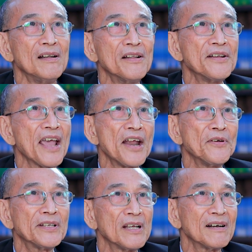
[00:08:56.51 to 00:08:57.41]
learn
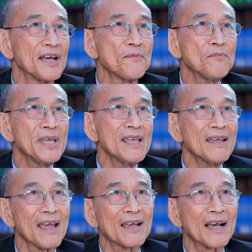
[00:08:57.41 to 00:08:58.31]
everything like
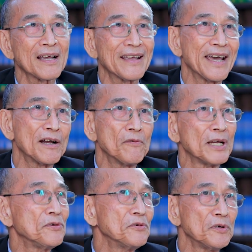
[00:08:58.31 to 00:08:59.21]
me, and get out
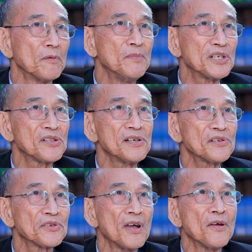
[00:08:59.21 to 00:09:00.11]
and do your business,